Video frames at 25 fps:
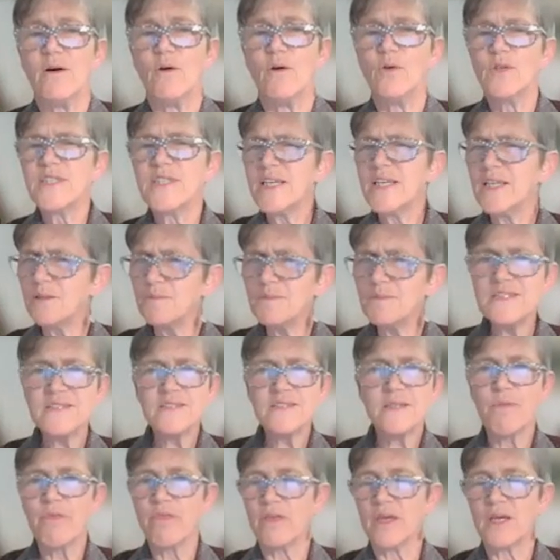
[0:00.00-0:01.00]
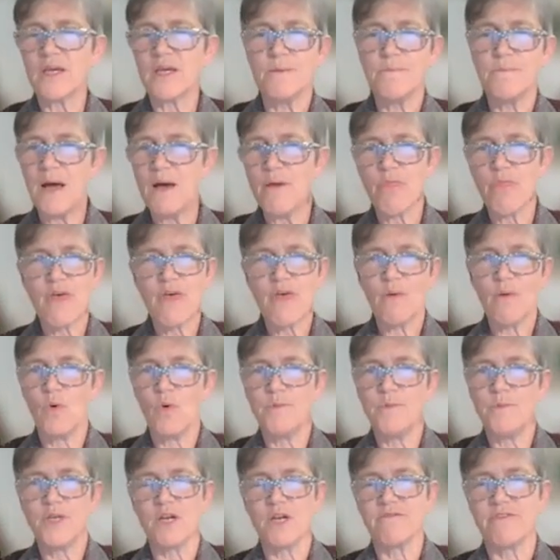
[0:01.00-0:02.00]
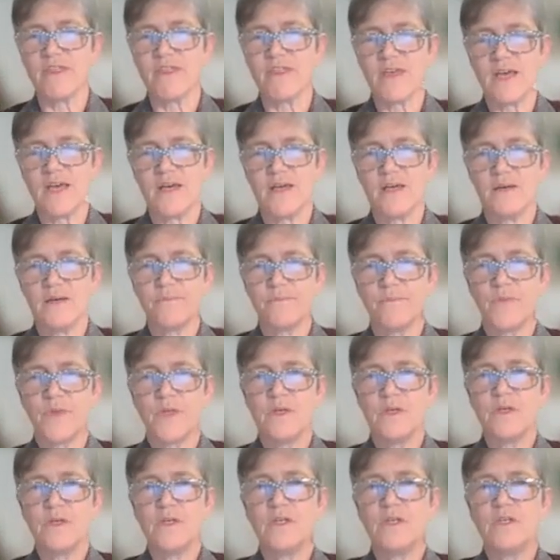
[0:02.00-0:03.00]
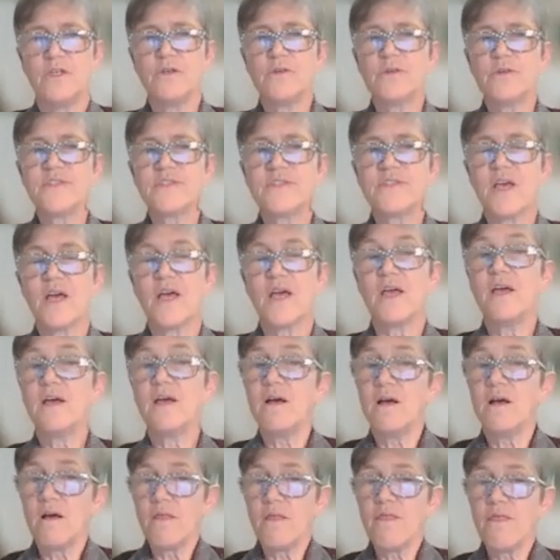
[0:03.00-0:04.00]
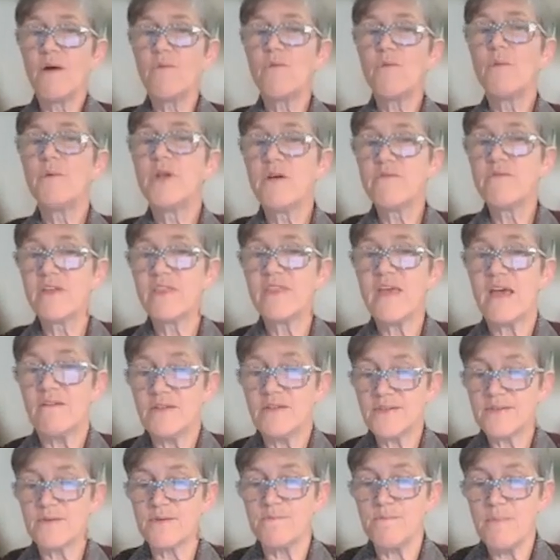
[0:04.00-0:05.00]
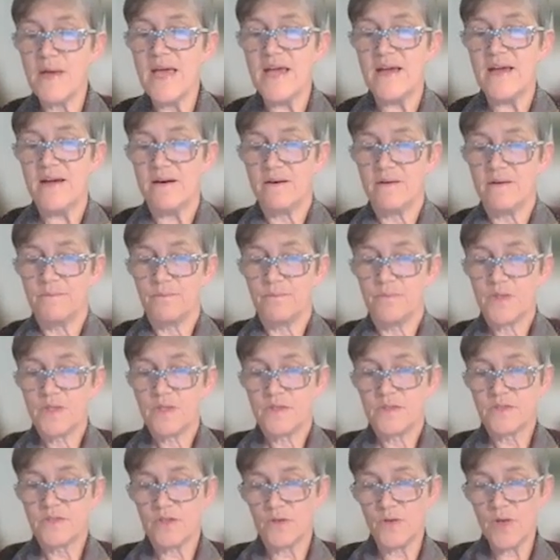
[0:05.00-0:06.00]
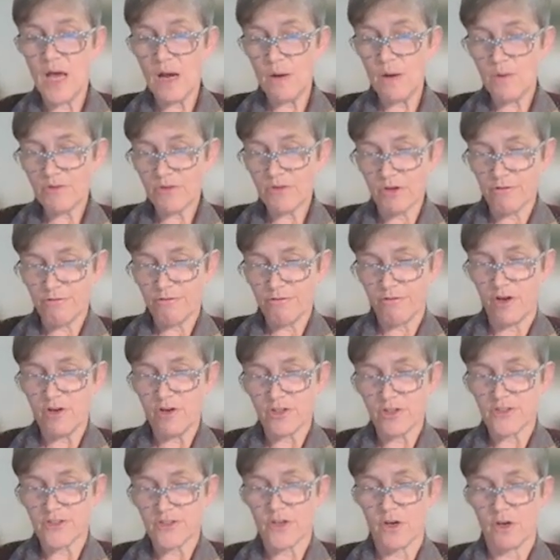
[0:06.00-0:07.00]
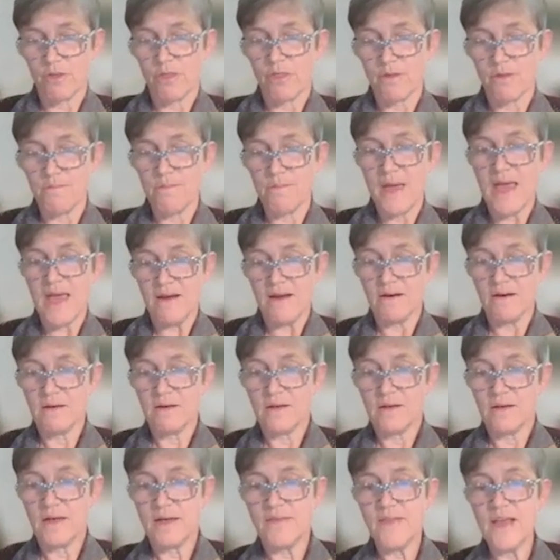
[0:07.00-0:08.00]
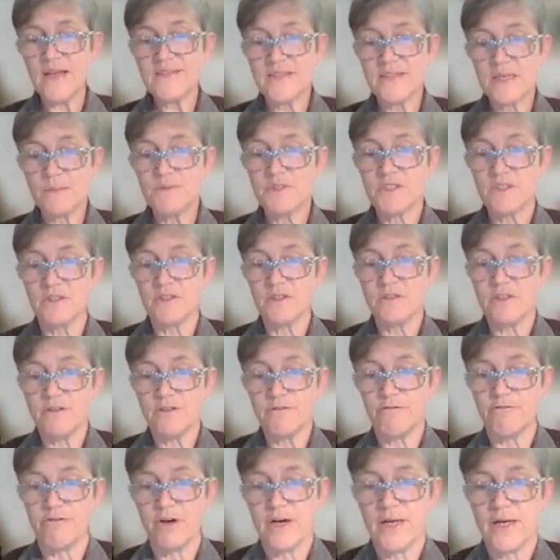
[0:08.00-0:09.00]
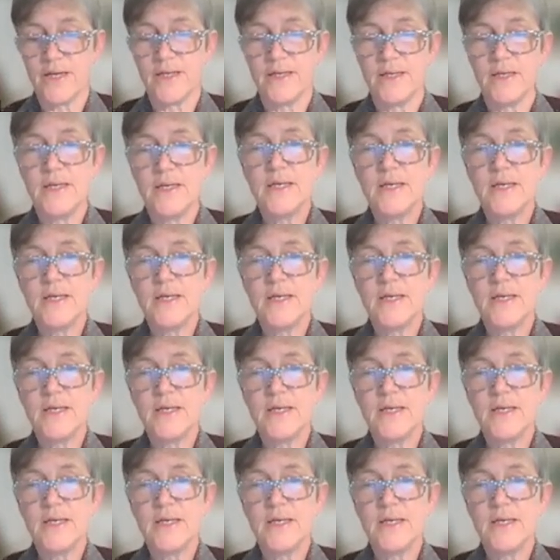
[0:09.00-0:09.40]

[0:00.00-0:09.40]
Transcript: or Tell me something about that woman over there, you can say, That woman over there is the mayor. So now we've got focus on the mayor, and that's absolutely fine.